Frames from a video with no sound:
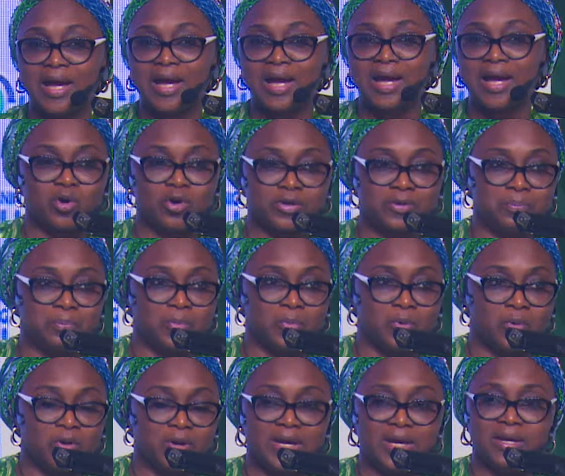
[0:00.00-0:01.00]
worked
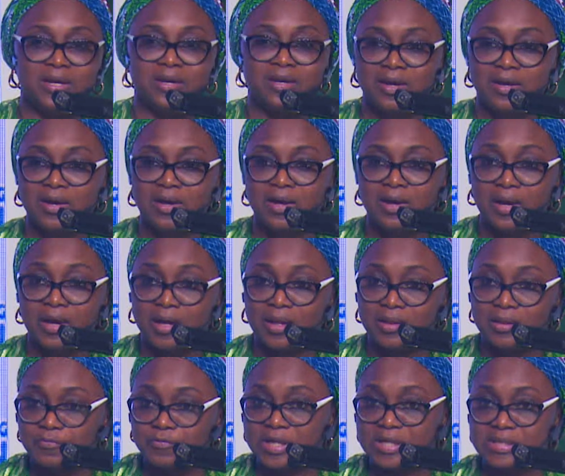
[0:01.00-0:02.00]
more in health
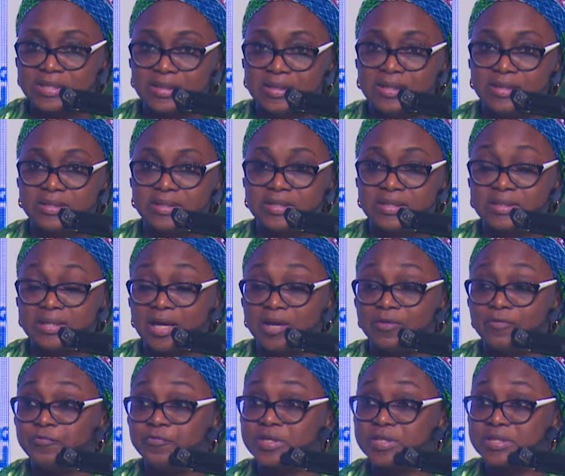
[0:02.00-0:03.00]
facilities and
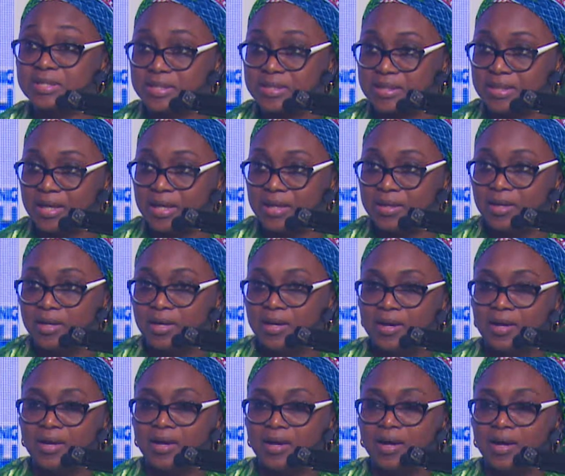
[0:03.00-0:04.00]
visited,
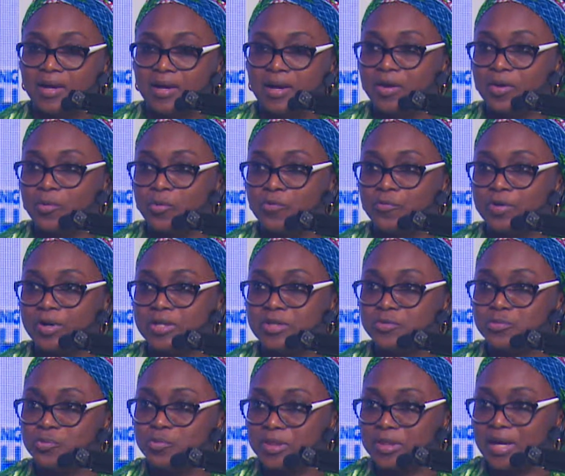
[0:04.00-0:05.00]
I think, over
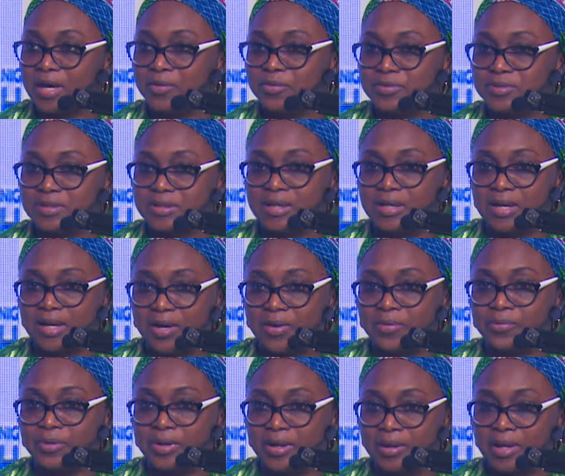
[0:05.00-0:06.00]
2,000 now
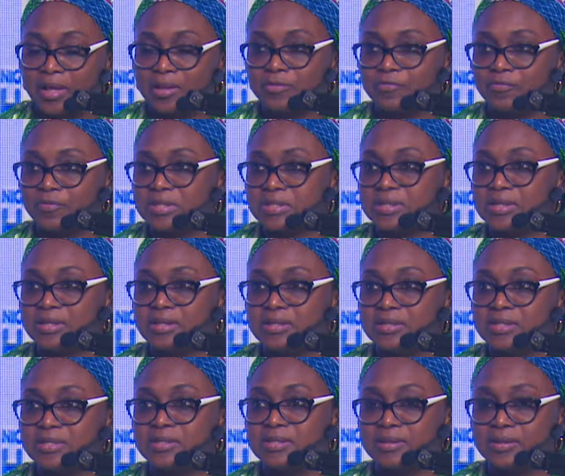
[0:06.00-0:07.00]
health
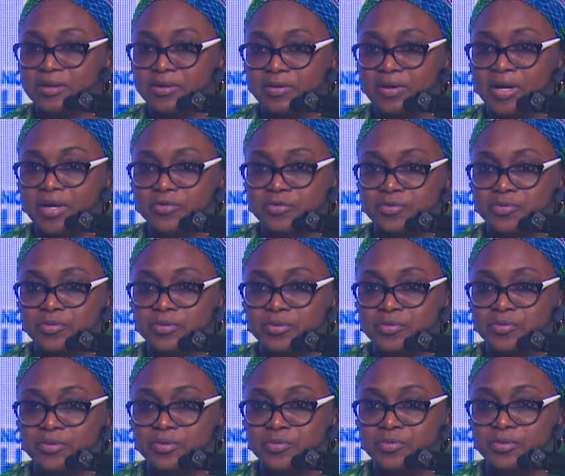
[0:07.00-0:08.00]
facilities in the grassroots.
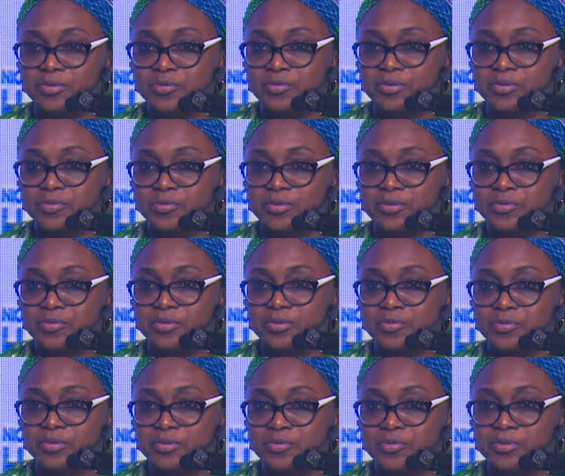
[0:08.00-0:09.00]
I'm from
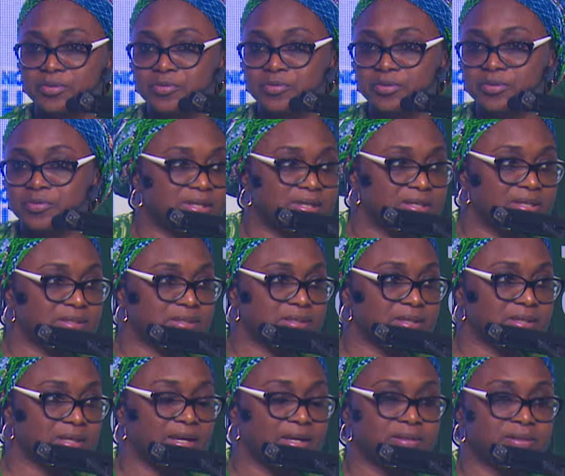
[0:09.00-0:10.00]
Kano State,
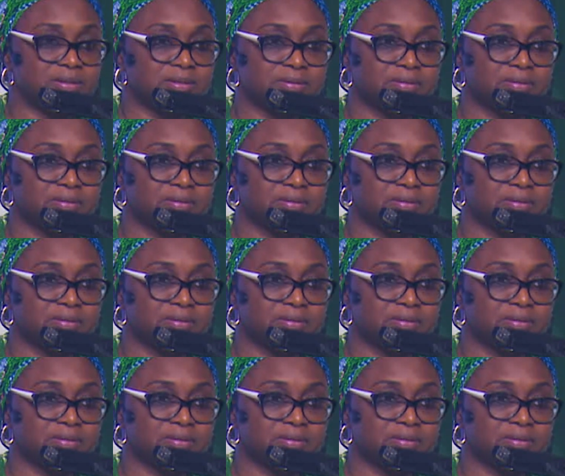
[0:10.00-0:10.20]
and